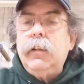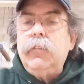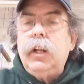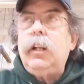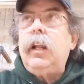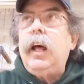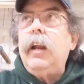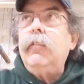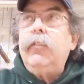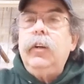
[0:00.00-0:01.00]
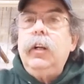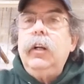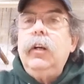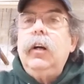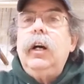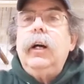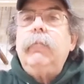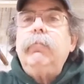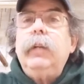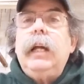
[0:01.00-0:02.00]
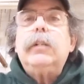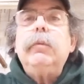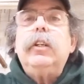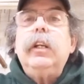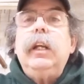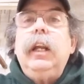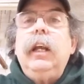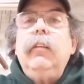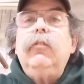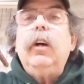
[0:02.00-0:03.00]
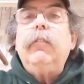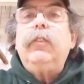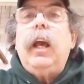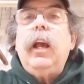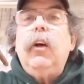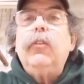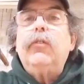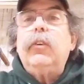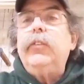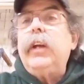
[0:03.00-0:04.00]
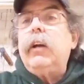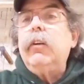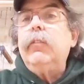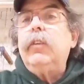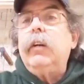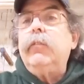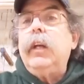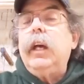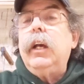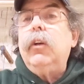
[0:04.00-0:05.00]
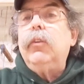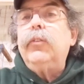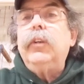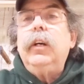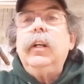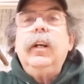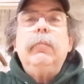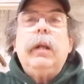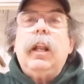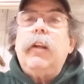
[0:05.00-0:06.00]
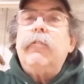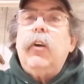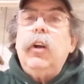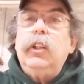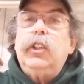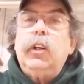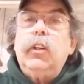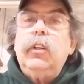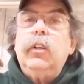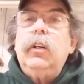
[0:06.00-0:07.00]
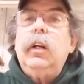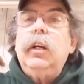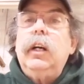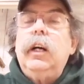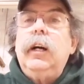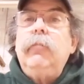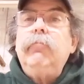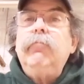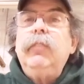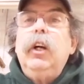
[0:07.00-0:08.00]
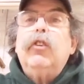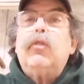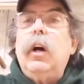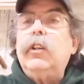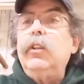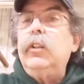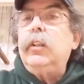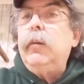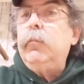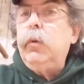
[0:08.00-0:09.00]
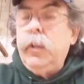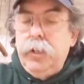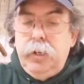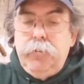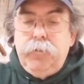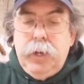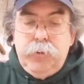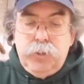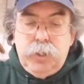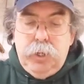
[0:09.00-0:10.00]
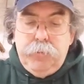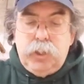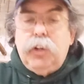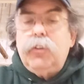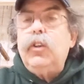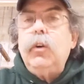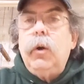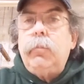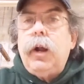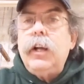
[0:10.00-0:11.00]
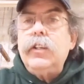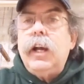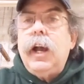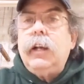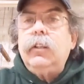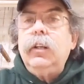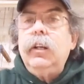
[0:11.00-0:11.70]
I've done a lot of edge machining, dovetails for decorative dovetails, made a lot of furniture, structures. I'm one of the founders of the Shelter 2.0 project.